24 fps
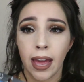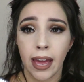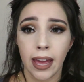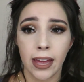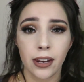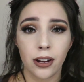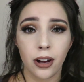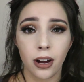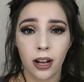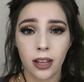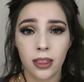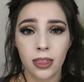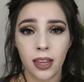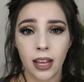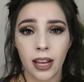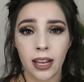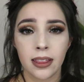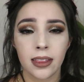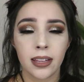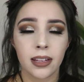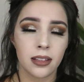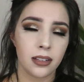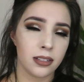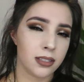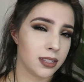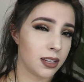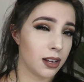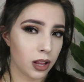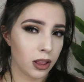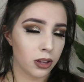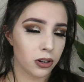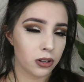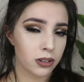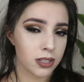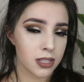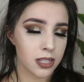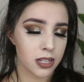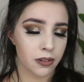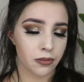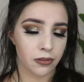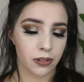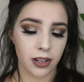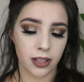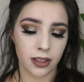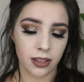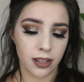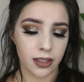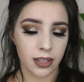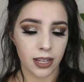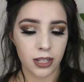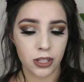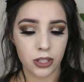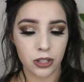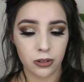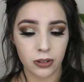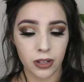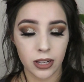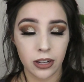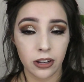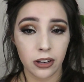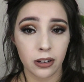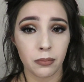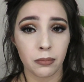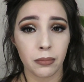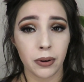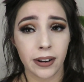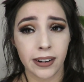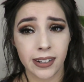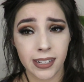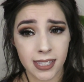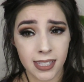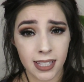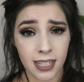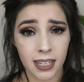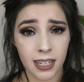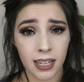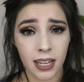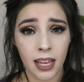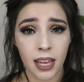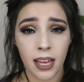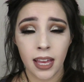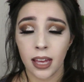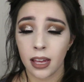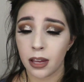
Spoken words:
And online, they looked a little different than they do here in person.